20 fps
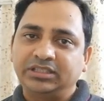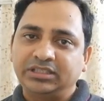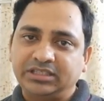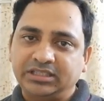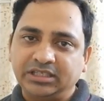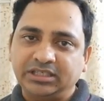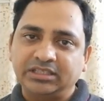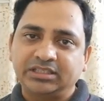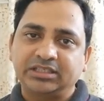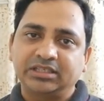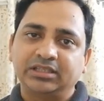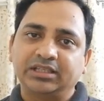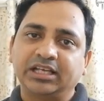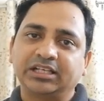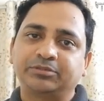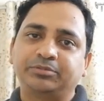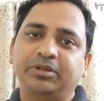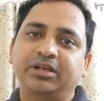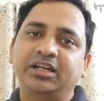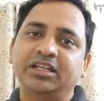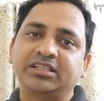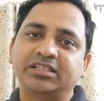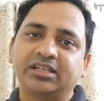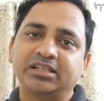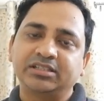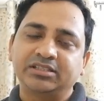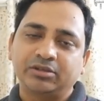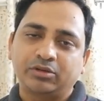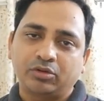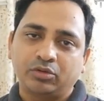Just the expenditure
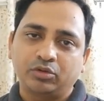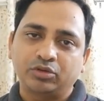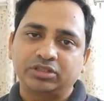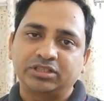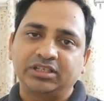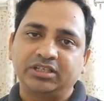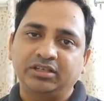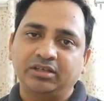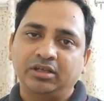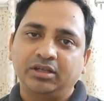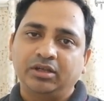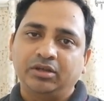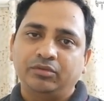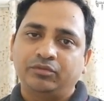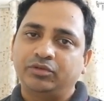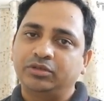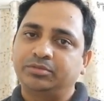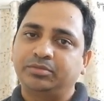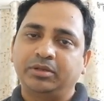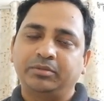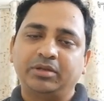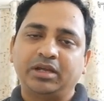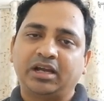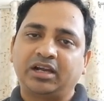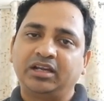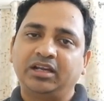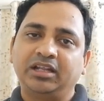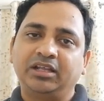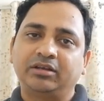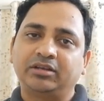is your hosting, which may be
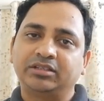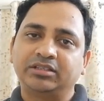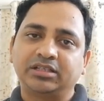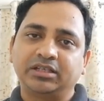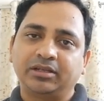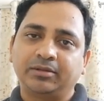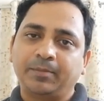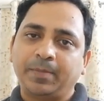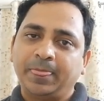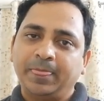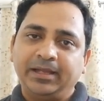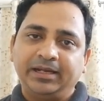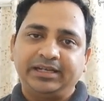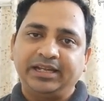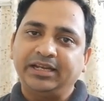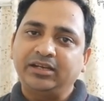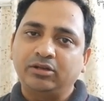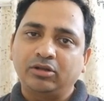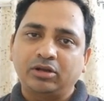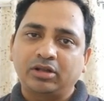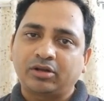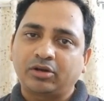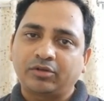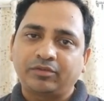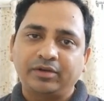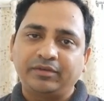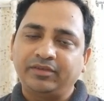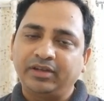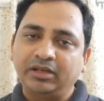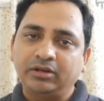hardly, you can say, $10 or
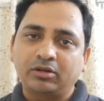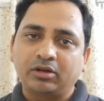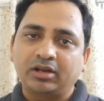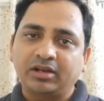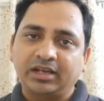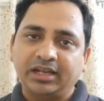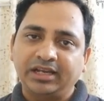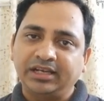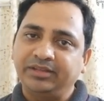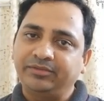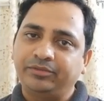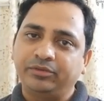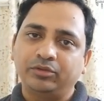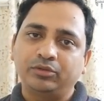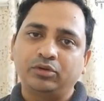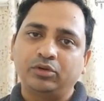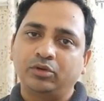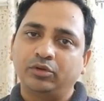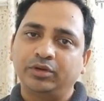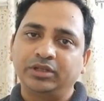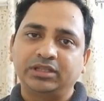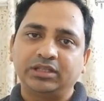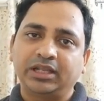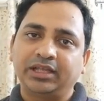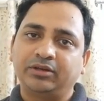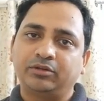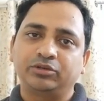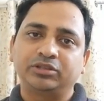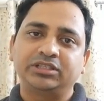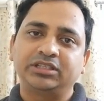$15. And if you go with
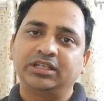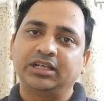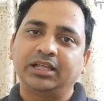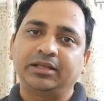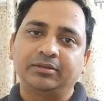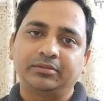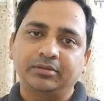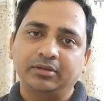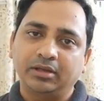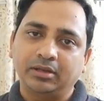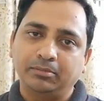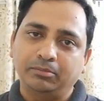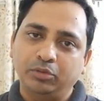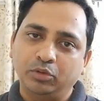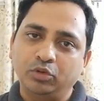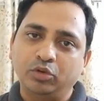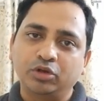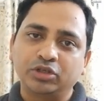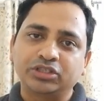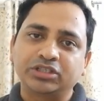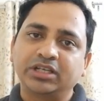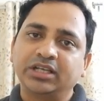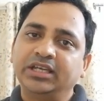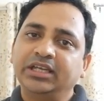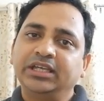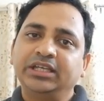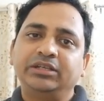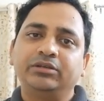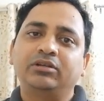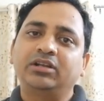like hosting like Bluehost,
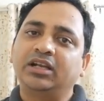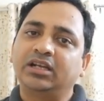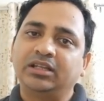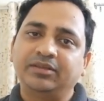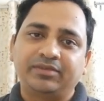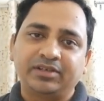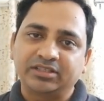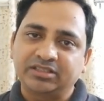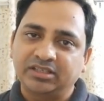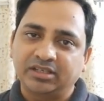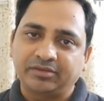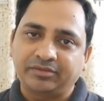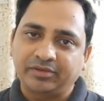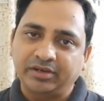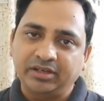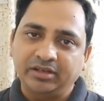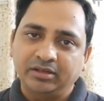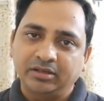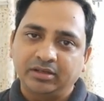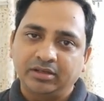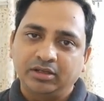you will get the first year free.